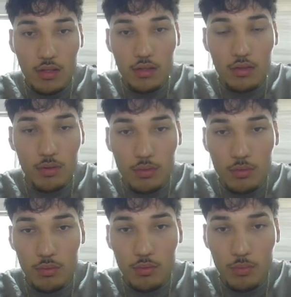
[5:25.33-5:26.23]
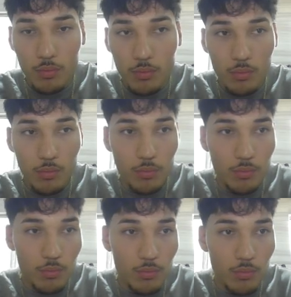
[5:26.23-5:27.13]
So
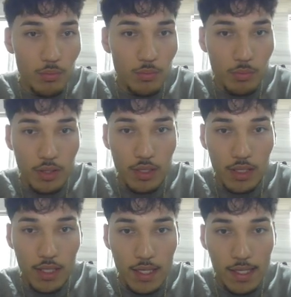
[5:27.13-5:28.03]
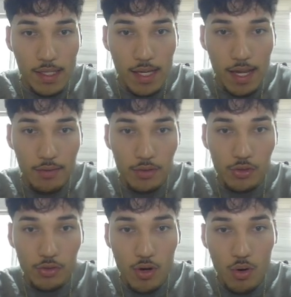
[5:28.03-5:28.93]
we have a
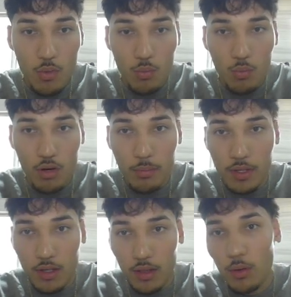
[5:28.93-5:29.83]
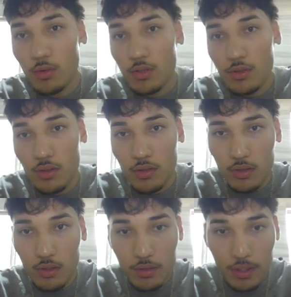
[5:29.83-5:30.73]
strong 1-minute closure. So I was
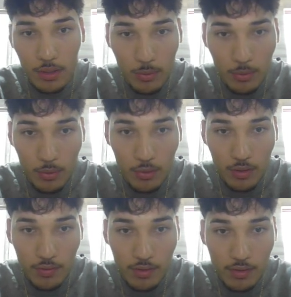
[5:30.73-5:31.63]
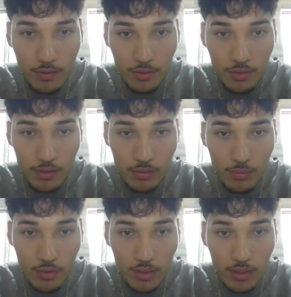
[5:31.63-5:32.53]
like, okay, cool. If this inverses
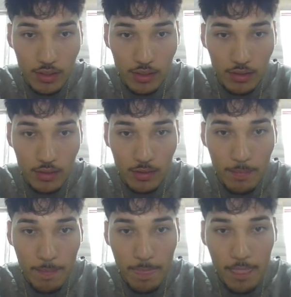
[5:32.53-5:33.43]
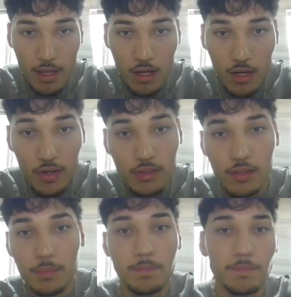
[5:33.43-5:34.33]
really cleanly, I'll enter.